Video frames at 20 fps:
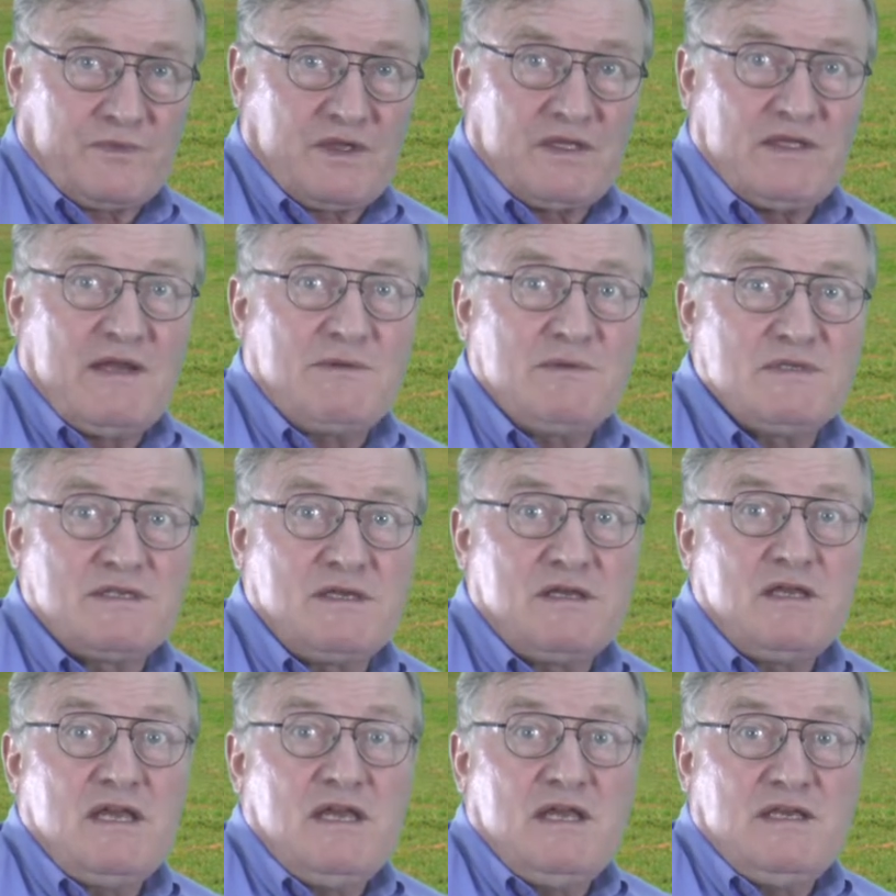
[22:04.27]
There is
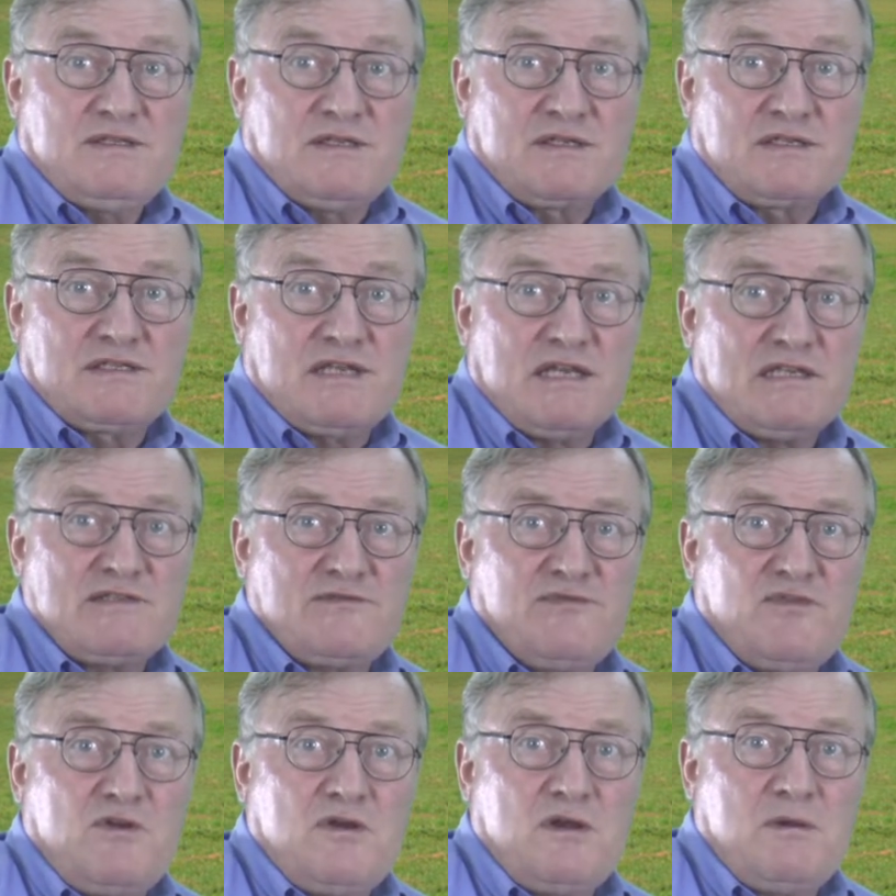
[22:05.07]
a
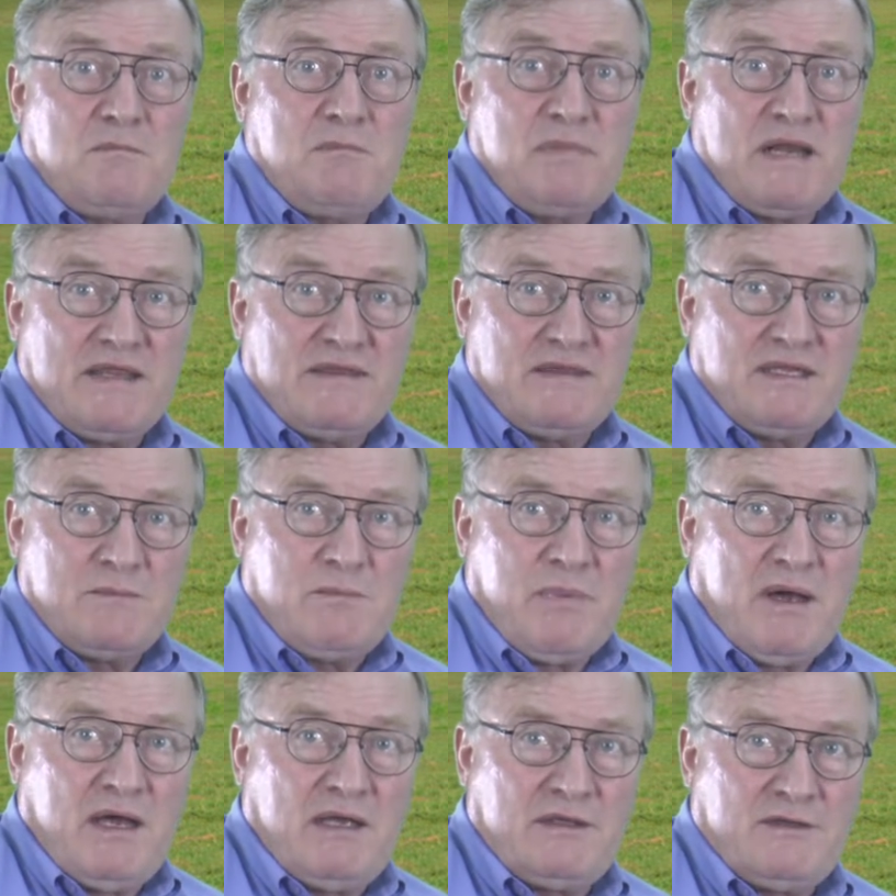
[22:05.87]
successful blending
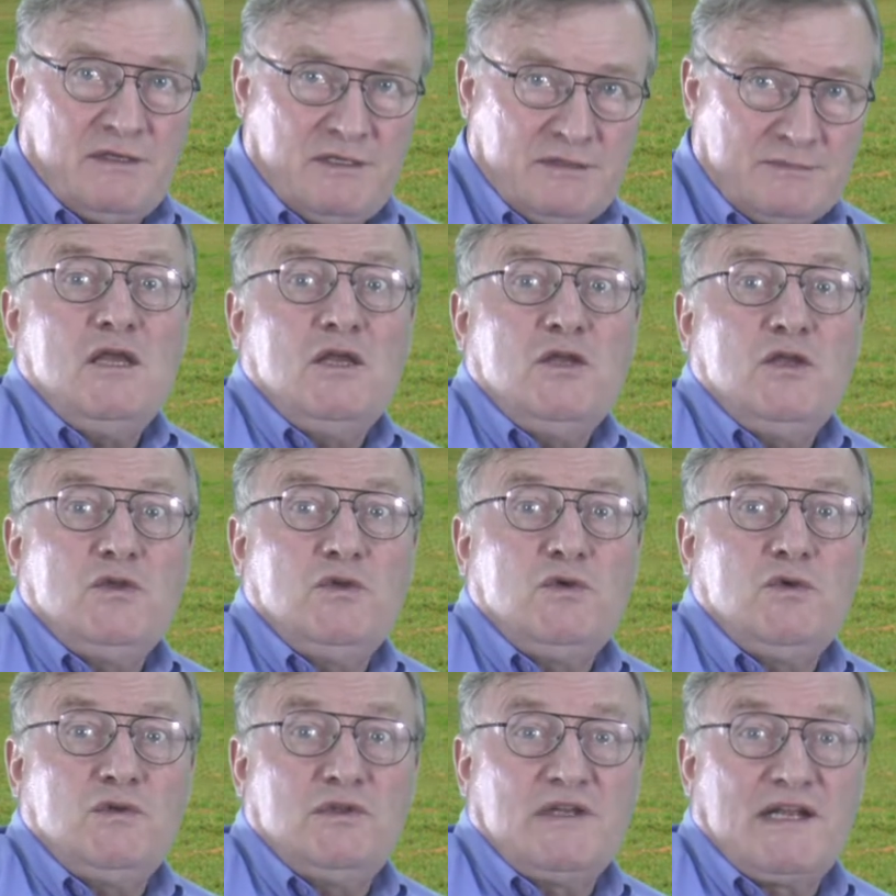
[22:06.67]
partner
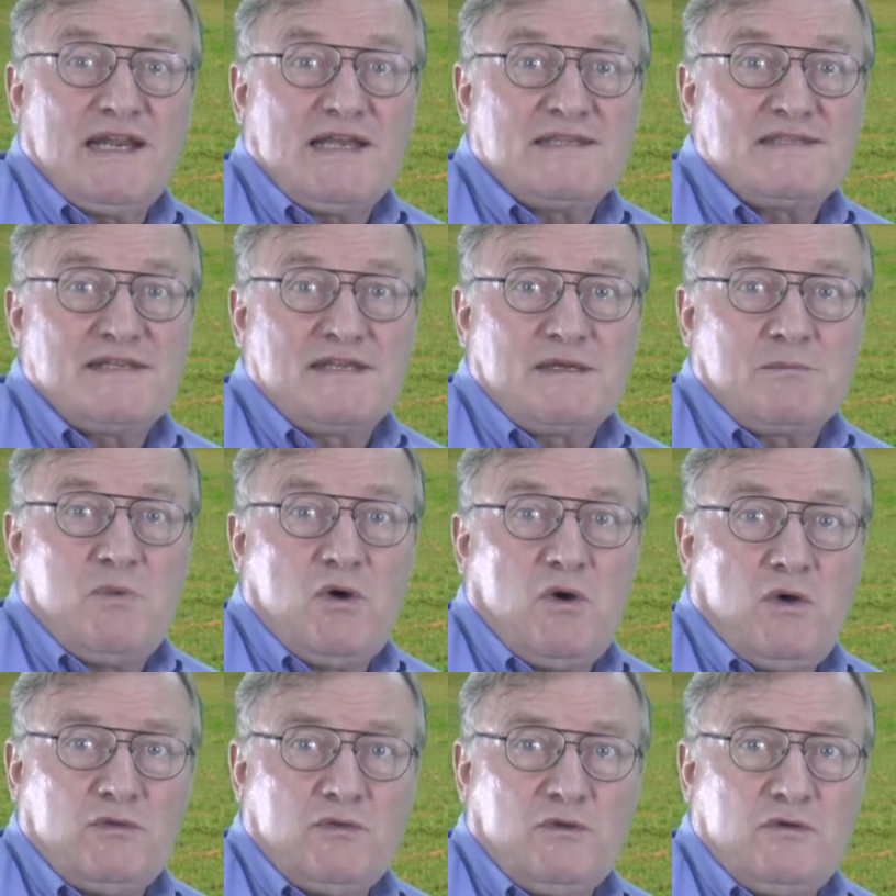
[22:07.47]
to the classic
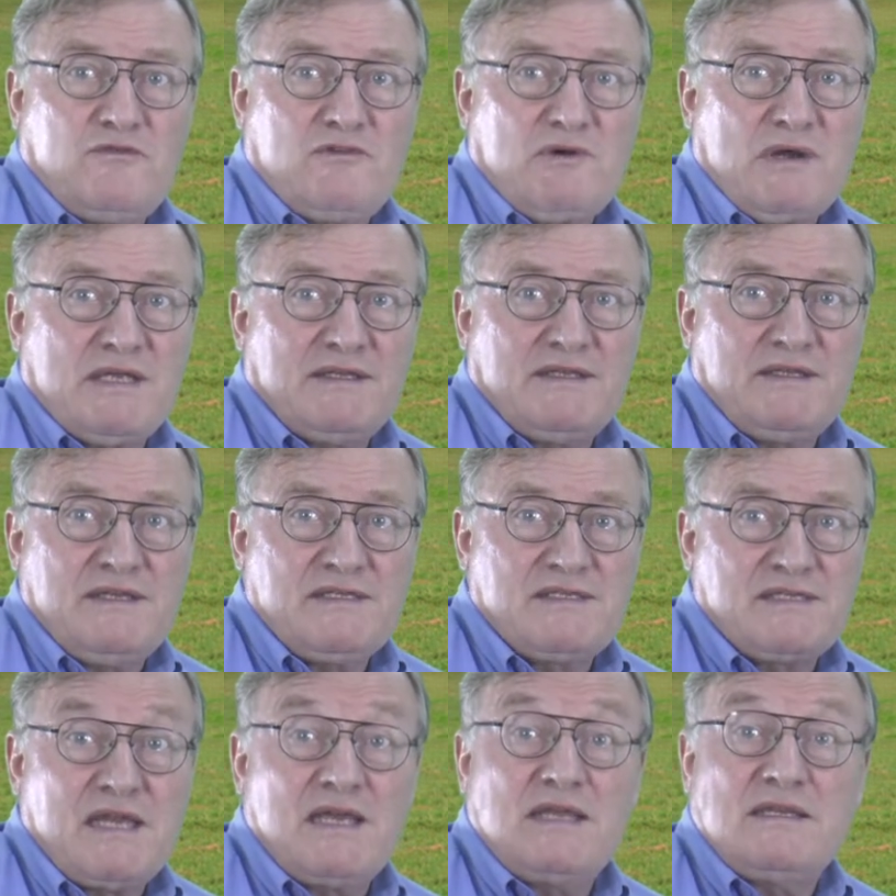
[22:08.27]
Bordeaux
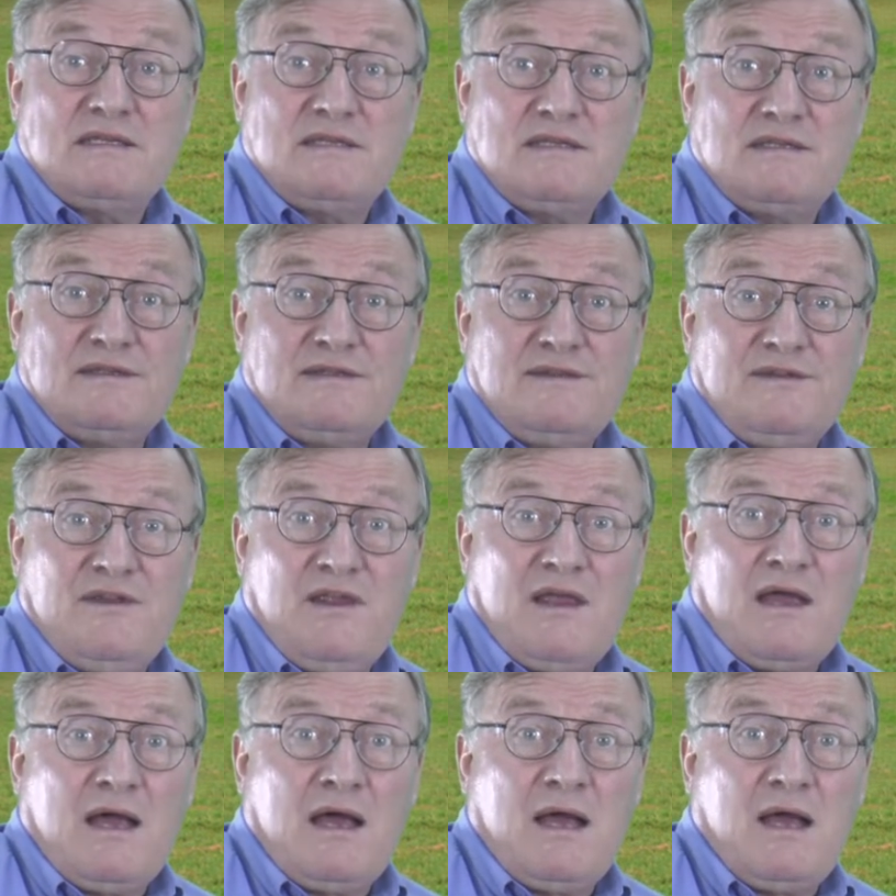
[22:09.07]
varieties and
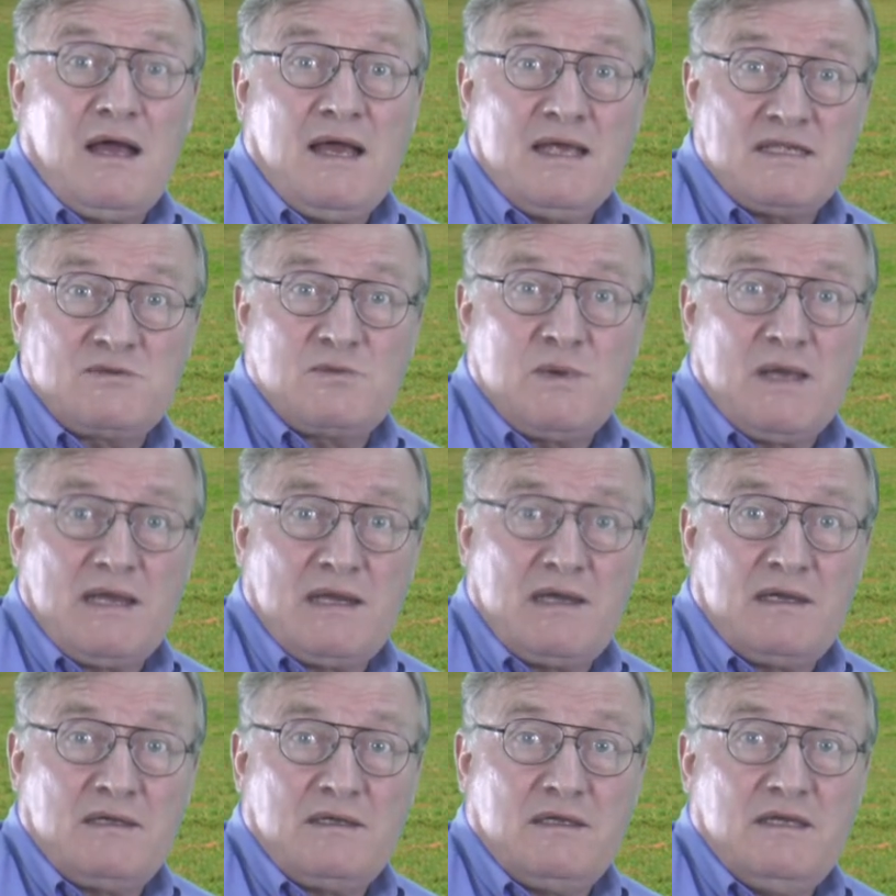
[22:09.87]
Syrah as
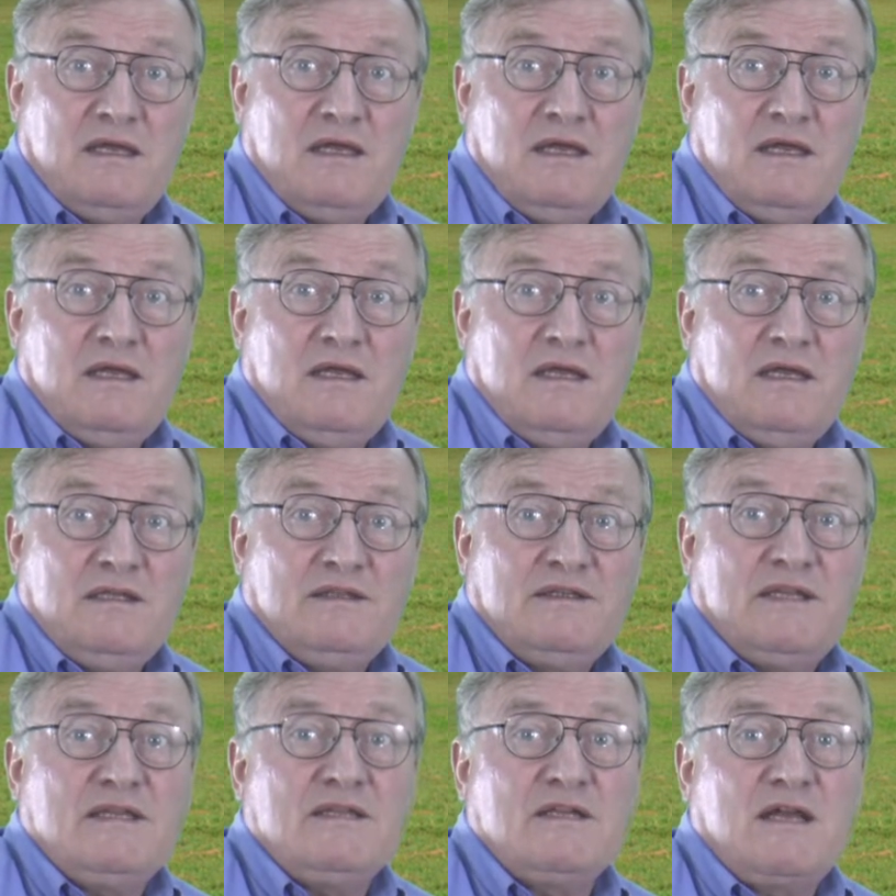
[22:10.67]
well.
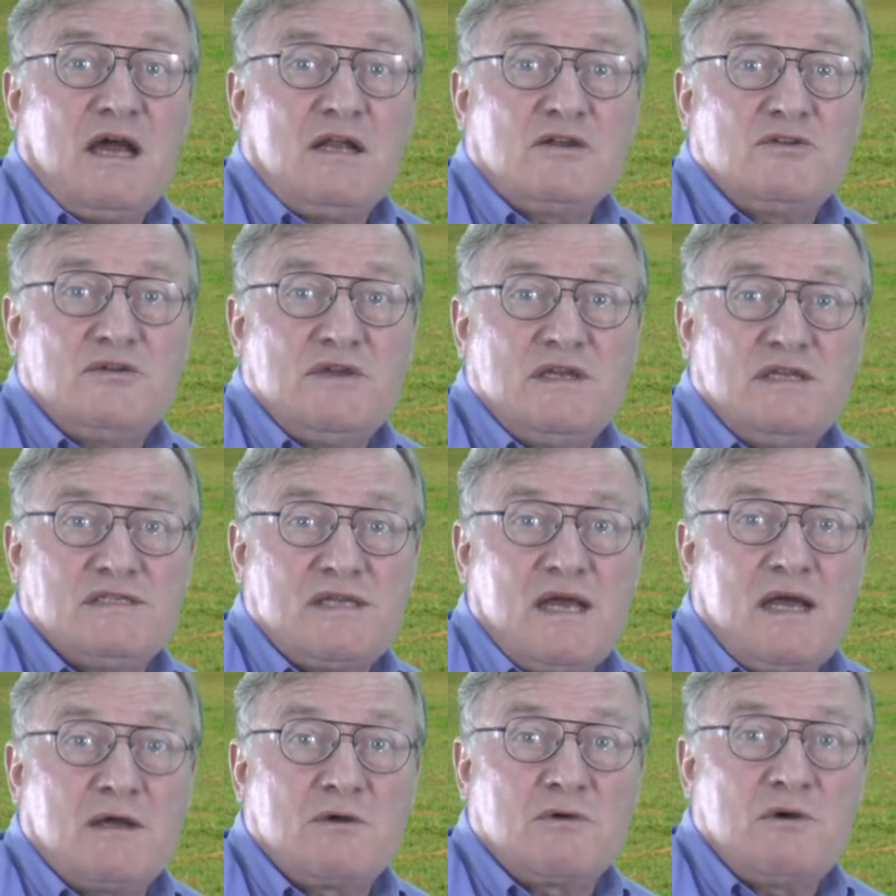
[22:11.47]
10 countries
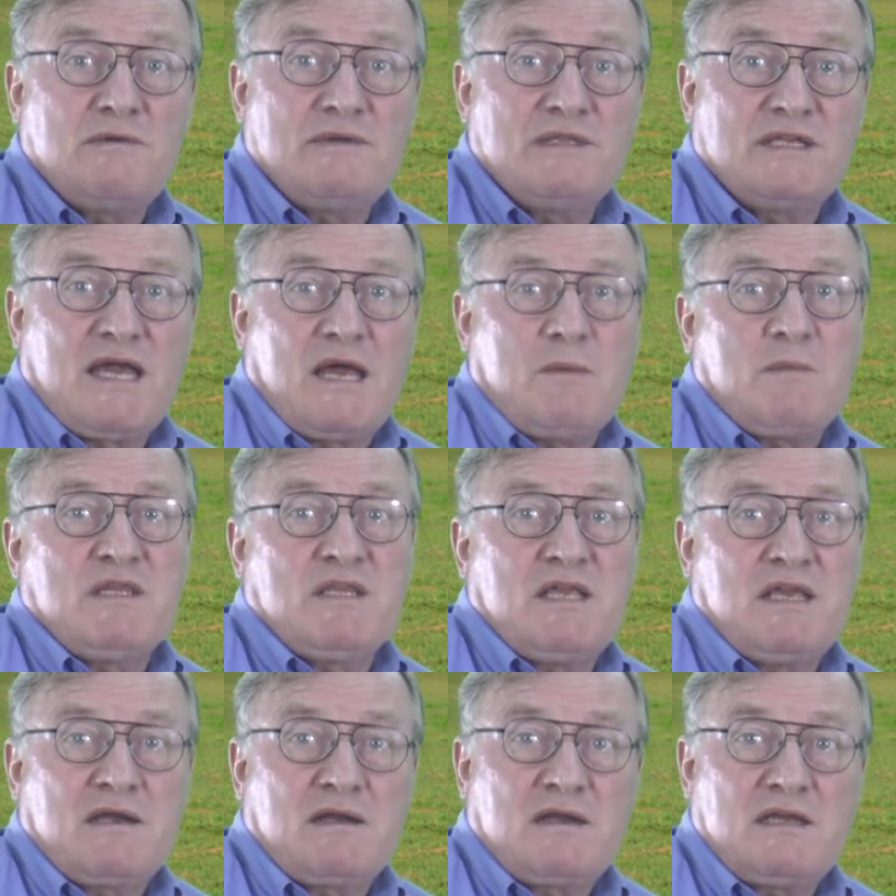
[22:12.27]
are growing
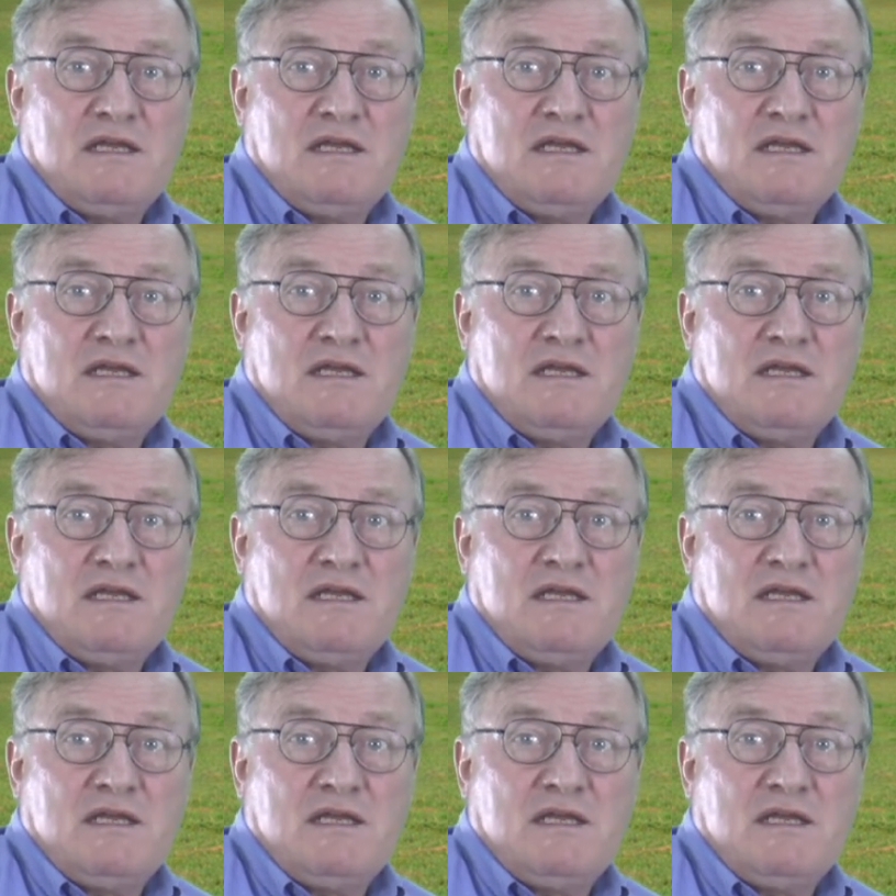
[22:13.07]
Carmenere.